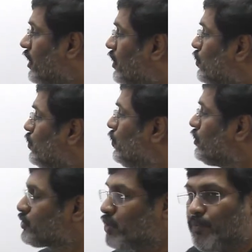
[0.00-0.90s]
there is no
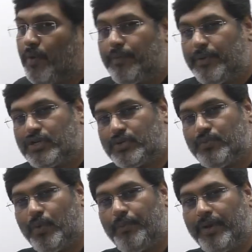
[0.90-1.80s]
scope of its
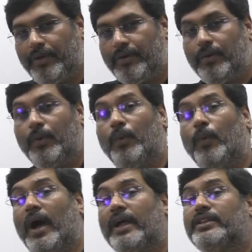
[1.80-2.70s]
movement.
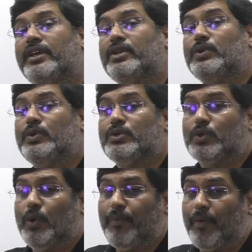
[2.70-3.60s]
Why there is no
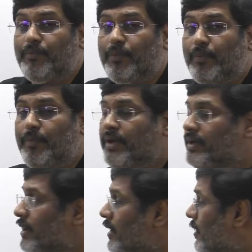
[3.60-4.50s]
scope of movement?
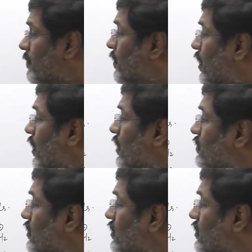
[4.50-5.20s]
Because